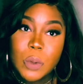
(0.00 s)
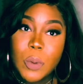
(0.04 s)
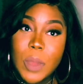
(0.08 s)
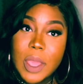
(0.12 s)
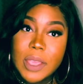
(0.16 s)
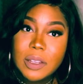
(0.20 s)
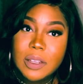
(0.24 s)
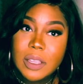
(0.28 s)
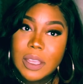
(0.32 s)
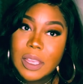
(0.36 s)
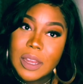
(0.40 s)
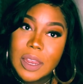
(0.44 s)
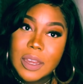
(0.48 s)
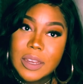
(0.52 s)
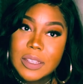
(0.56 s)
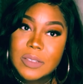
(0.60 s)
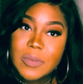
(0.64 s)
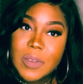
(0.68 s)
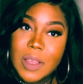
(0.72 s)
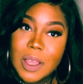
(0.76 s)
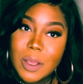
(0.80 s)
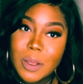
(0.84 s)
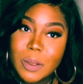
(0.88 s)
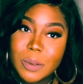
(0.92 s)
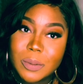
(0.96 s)
Why are you looking at his
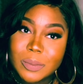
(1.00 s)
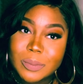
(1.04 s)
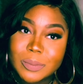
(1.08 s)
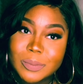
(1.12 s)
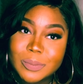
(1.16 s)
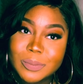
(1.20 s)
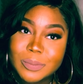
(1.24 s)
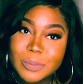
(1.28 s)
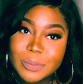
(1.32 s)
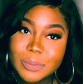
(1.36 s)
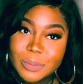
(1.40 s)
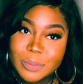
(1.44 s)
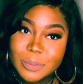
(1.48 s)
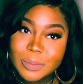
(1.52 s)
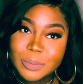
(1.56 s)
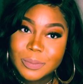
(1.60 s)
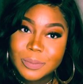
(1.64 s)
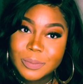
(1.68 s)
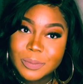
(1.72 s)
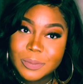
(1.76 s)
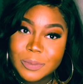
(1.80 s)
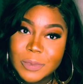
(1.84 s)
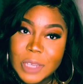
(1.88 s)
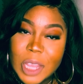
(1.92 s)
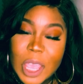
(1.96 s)
phone?
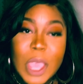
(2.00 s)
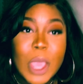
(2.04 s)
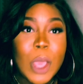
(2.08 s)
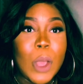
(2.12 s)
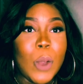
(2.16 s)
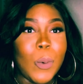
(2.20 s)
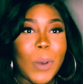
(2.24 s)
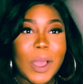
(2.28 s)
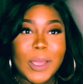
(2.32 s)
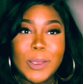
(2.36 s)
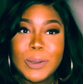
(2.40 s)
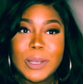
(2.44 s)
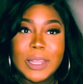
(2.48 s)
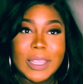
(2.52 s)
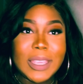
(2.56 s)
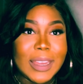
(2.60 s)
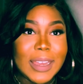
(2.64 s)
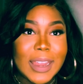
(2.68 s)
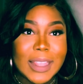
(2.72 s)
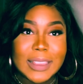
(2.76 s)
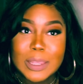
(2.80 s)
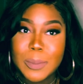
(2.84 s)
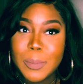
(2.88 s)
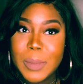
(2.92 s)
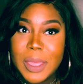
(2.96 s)
Why are you looking
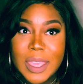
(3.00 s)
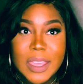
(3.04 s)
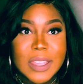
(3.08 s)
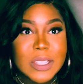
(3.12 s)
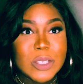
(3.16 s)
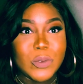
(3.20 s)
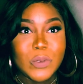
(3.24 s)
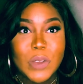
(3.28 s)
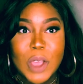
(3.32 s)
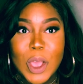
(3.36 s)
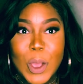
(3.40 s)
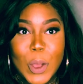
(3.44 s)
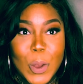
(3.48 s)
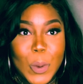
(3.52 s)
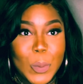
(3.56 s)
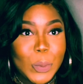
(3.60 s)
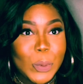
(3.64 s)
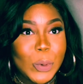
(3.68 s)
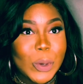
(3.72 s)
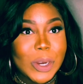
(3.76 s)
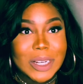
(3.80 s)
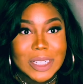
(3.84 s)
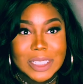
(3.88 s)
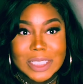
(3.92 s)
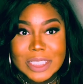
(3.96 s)
at the man's phone,
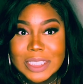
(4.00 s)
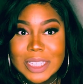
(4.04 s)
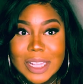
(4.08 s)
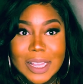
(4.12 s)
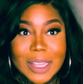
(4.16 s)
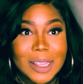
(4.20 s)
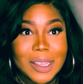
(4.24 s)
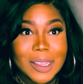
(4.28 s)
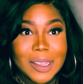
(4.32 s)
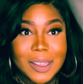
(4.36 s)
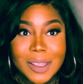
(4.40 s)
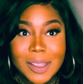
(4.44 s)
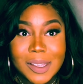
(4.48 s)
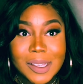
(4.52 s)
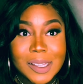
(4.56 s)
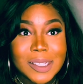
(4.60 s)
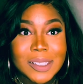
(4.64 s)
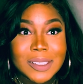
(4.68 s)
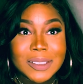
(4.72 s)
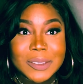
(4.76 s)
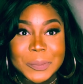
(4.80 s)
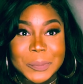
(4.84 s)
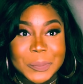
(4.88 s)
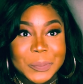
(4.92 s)
Porsha?"